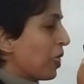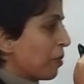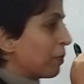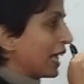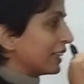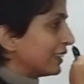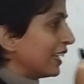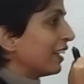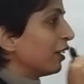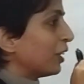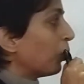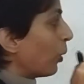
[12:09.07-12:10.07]
But I
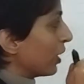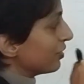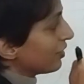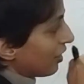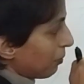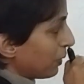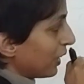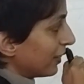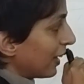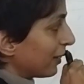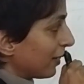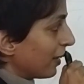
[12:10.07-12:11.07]
think the one discipline
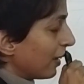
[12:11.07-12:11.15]
that